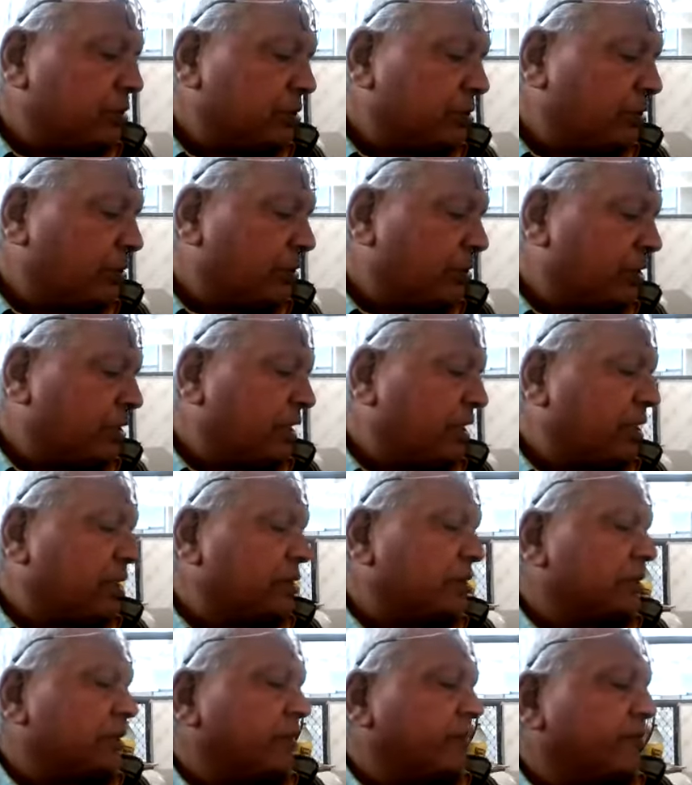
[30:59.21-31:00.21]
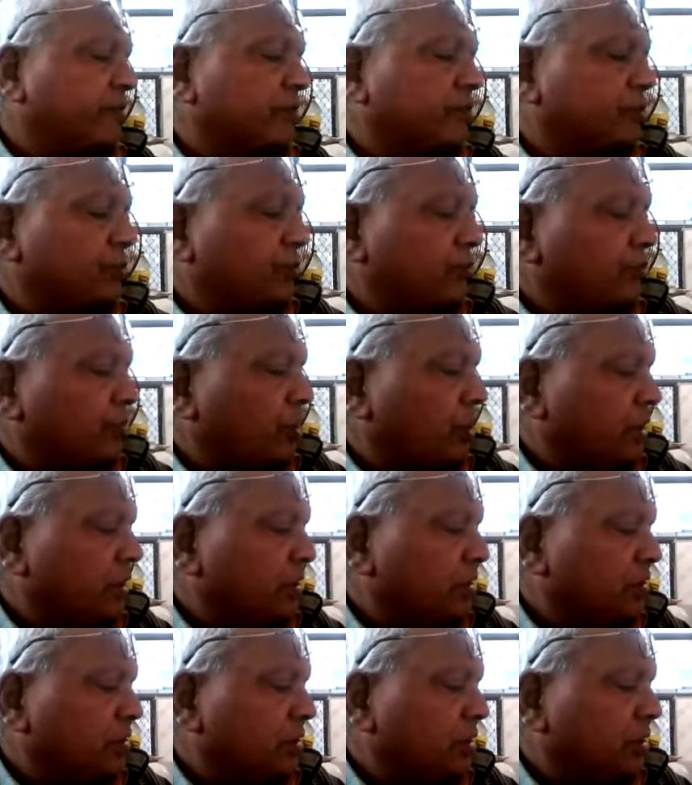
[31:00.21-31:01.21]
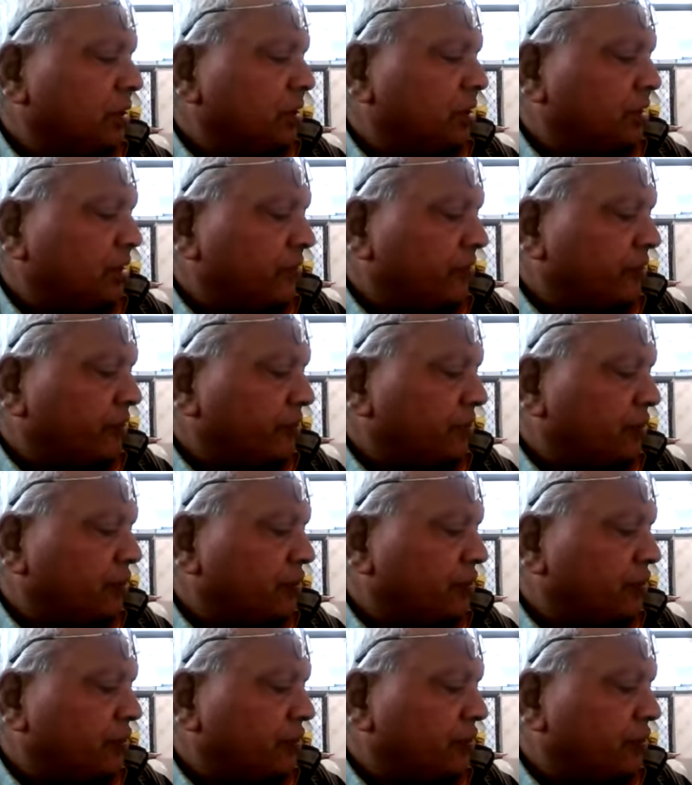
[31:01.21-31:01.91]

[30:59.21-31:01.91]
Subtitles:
contract, reference to drawings, reference to